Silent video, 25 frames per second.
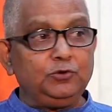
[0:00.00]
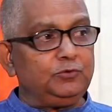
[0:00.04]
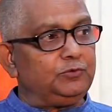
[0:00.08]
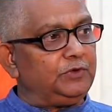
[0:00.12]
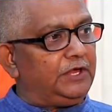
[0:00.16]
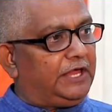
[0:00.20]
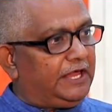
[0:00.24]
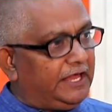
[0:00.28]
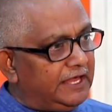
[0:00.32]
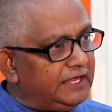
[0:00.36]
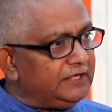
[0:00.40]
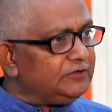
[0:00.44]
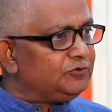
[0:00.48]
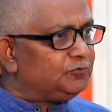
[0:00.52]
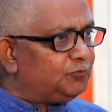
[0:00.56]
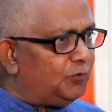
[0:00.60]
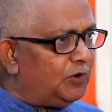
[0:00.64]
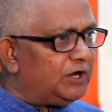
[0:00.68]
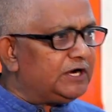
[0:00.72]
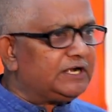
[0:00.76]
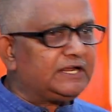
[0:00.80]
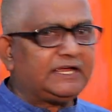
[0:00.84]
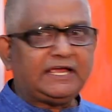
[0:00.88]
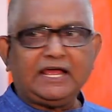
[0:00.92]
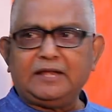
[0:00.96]
his
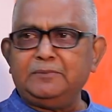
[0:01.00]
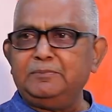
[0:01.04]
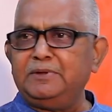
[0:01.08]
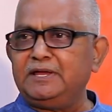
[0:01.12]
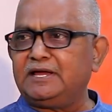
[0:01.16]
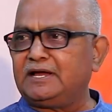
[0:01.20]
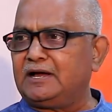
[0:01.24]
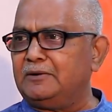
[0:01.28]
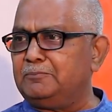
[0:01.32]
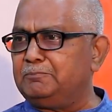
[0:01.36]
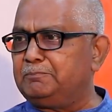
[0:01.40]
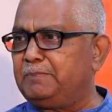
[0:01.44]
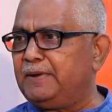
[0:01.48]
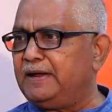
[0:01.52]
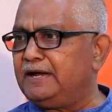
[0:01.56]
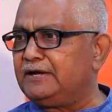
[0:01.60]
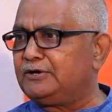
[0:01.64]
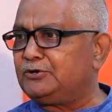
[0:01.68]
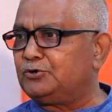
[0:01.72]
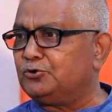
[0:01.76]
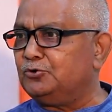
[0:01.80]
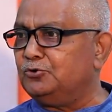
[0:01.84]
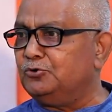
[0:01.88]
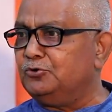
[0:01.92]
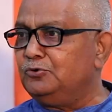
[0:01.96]
work can be
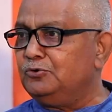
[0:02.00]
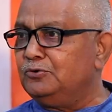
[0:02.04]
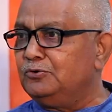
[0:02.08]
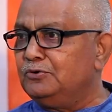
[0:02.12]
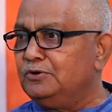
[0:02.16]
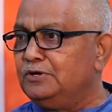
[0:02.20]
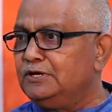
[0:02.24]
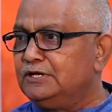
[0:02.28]
compared to